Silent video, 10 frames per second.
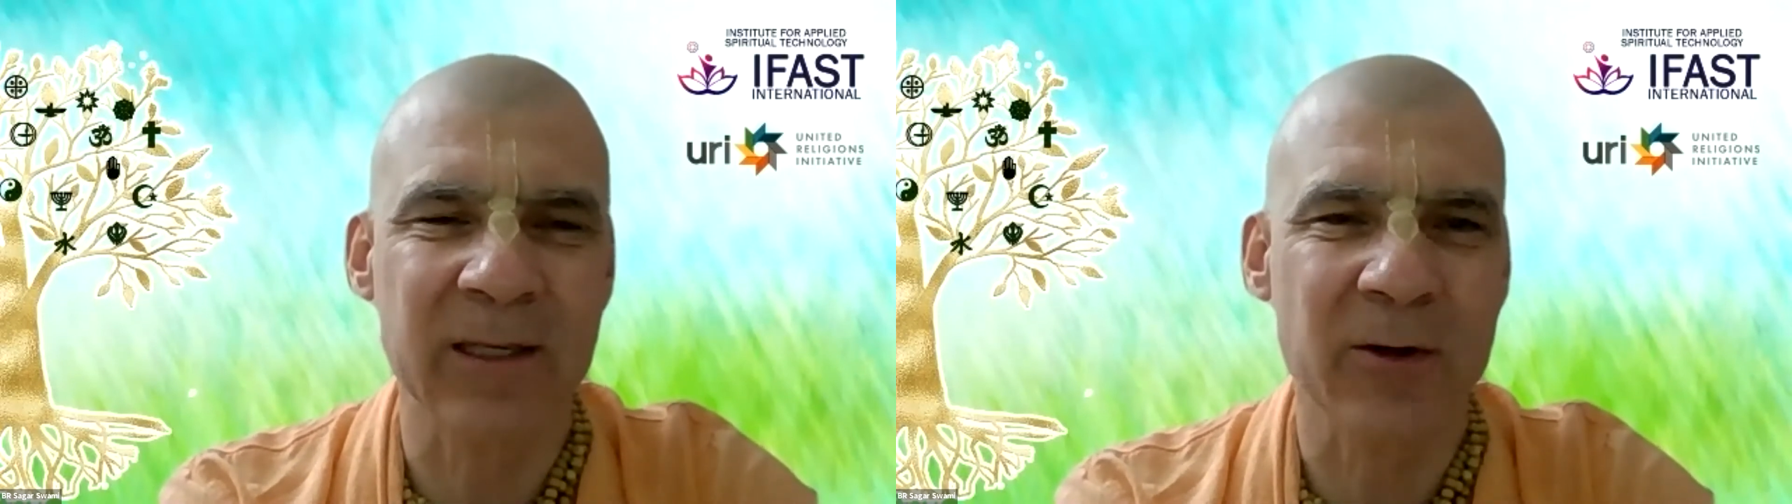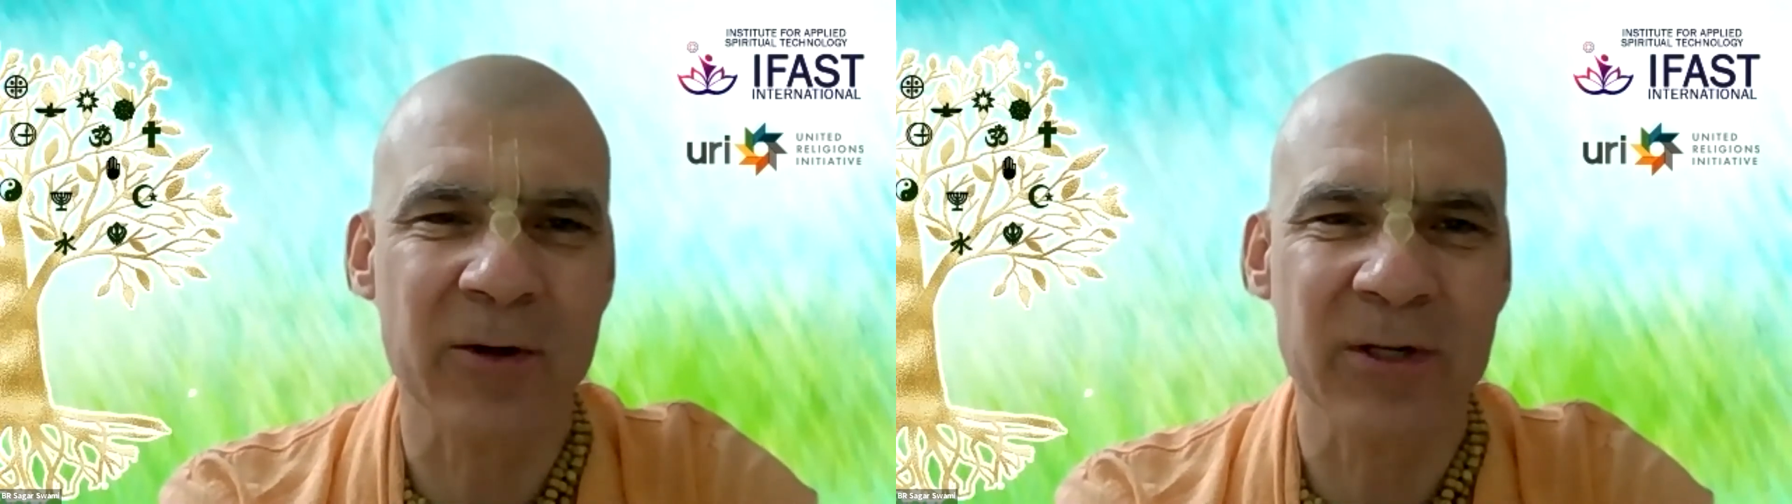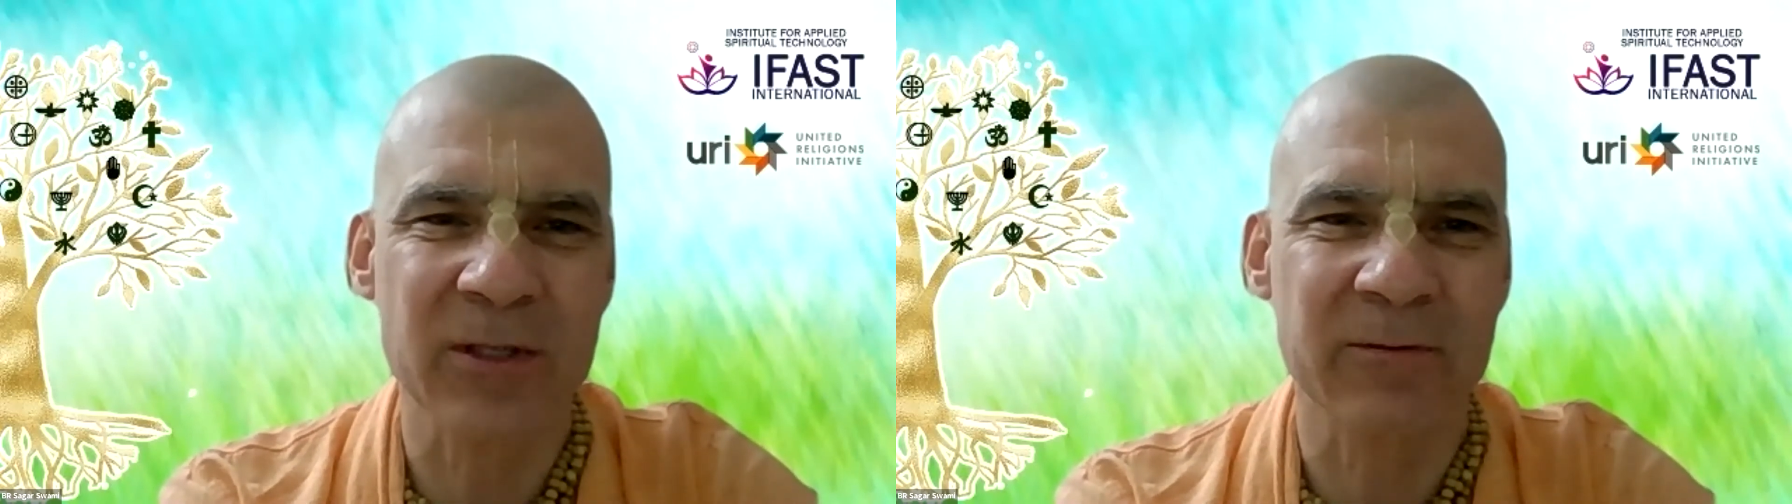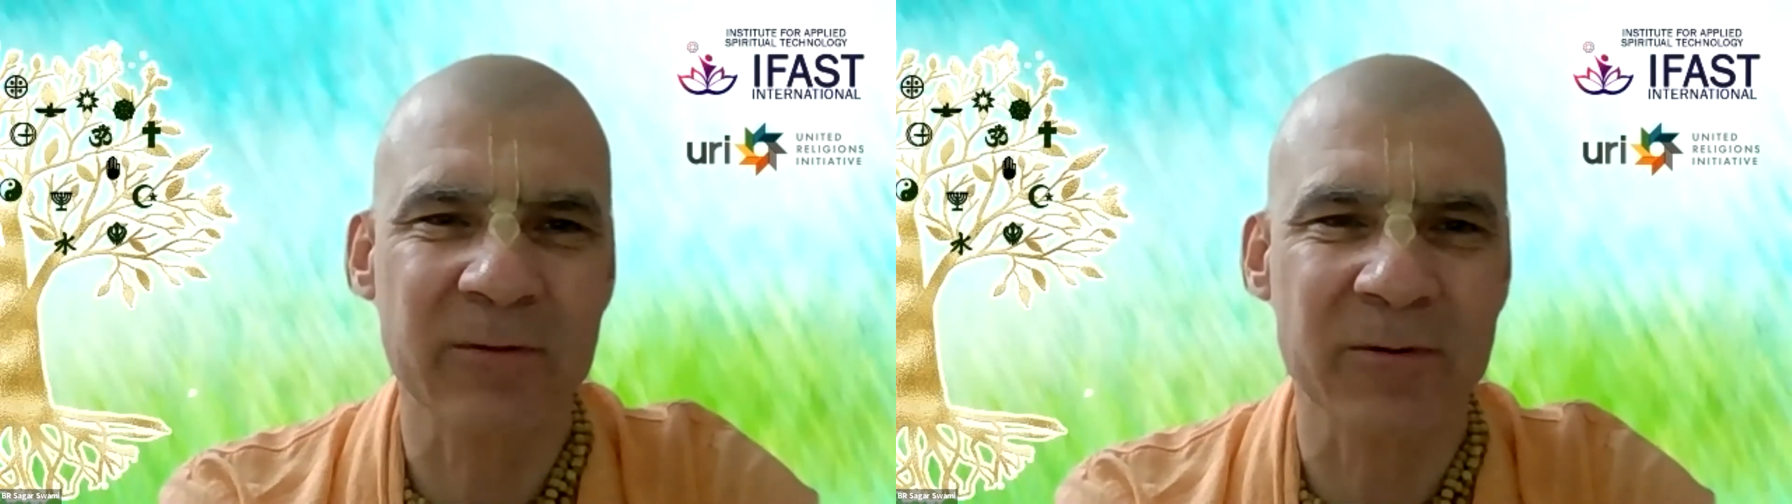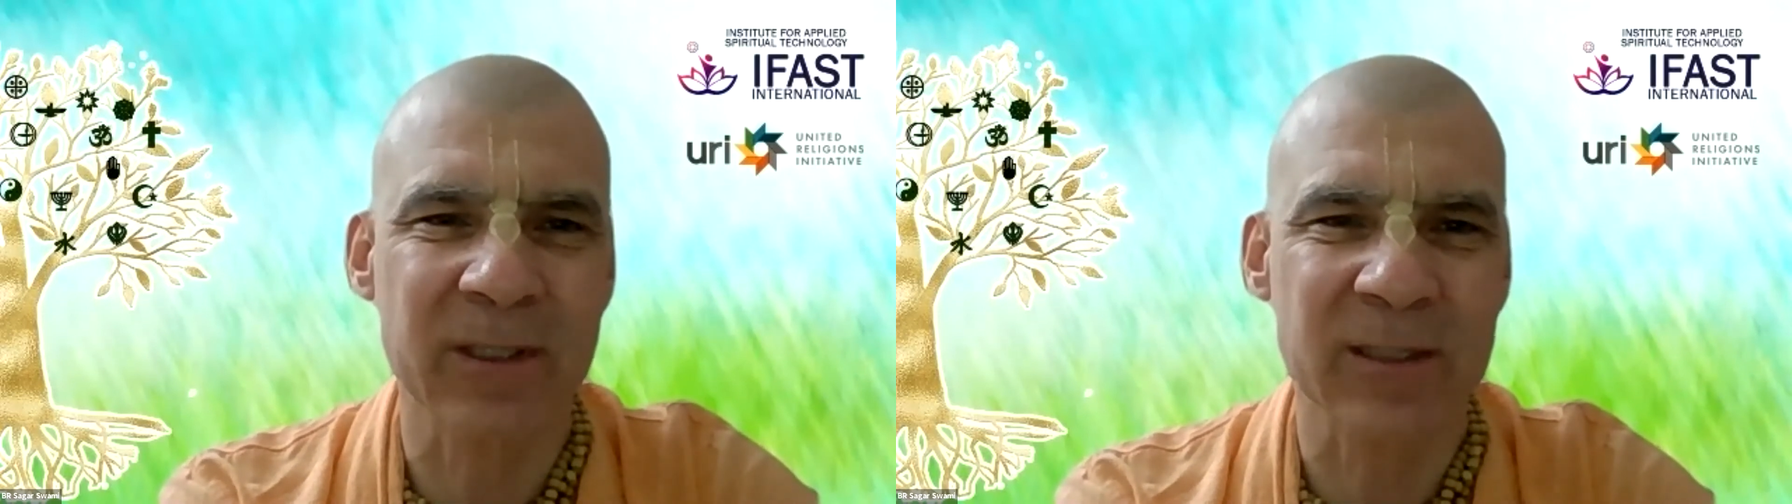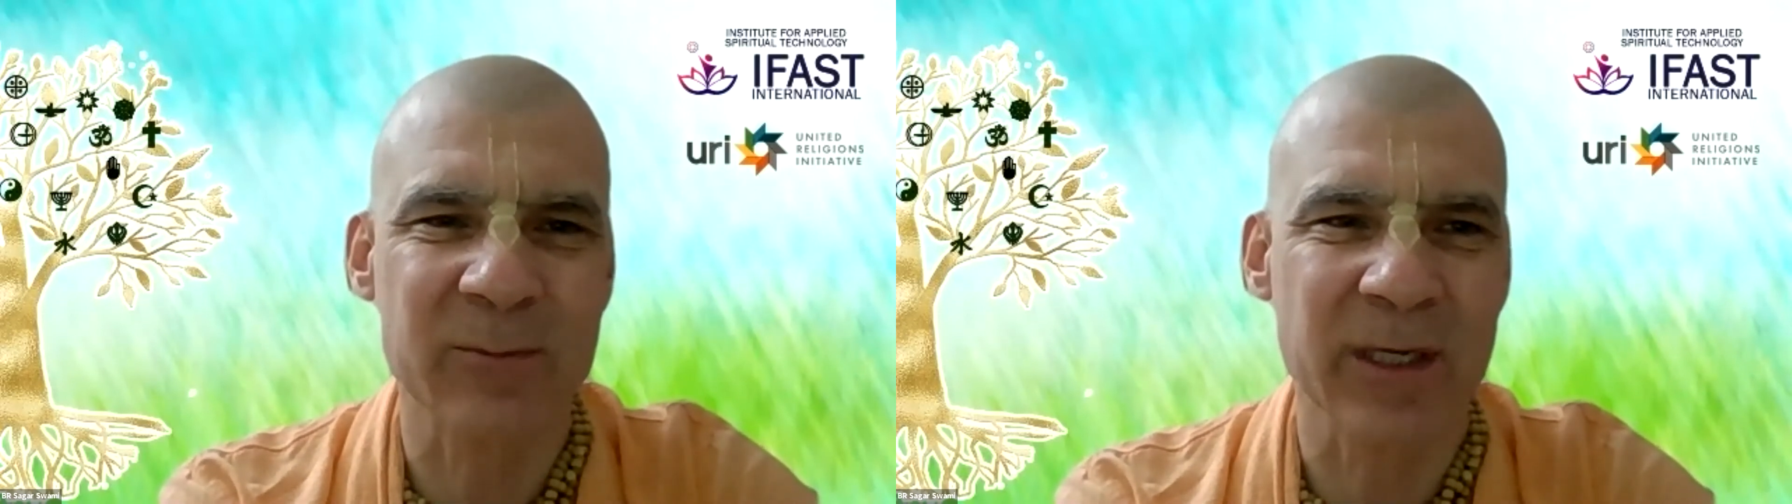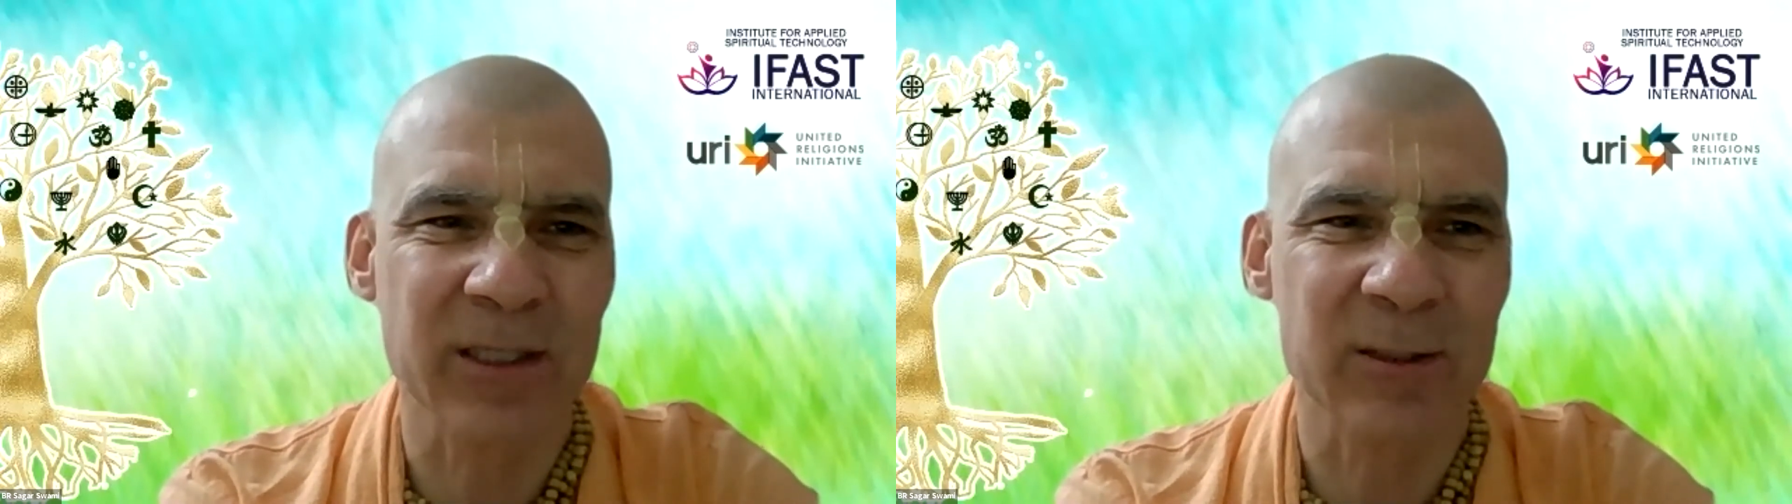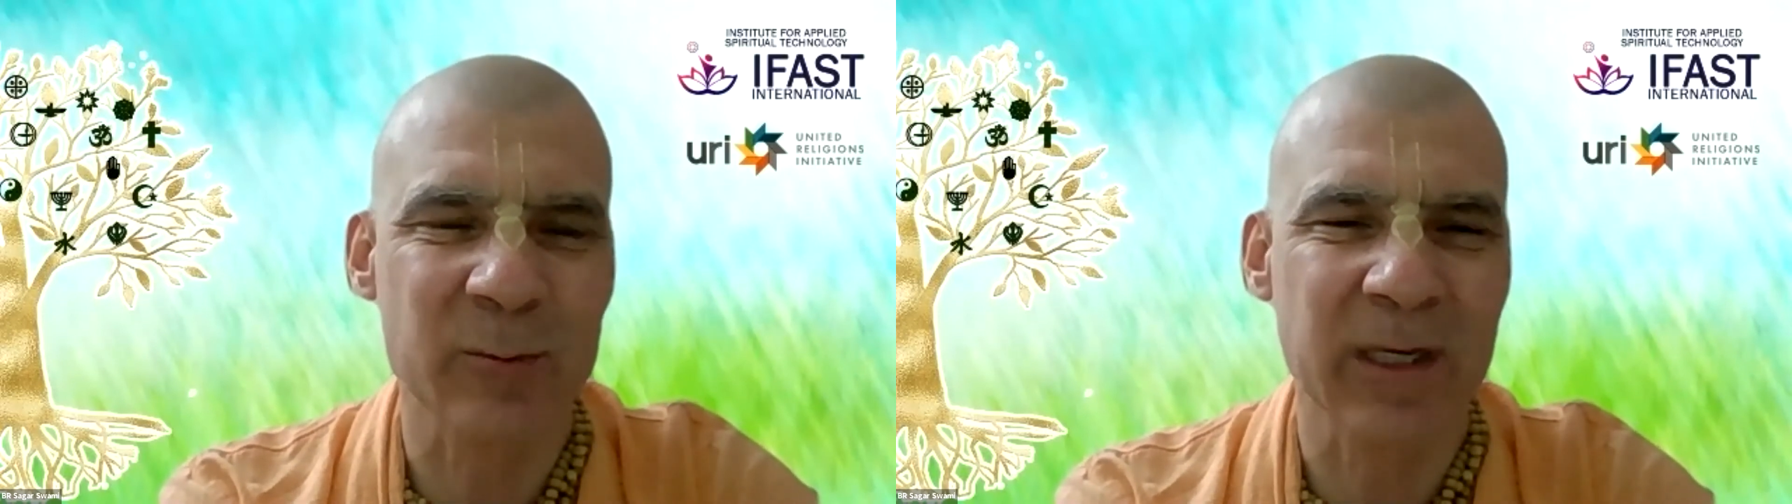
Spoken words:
encourage everyone as much as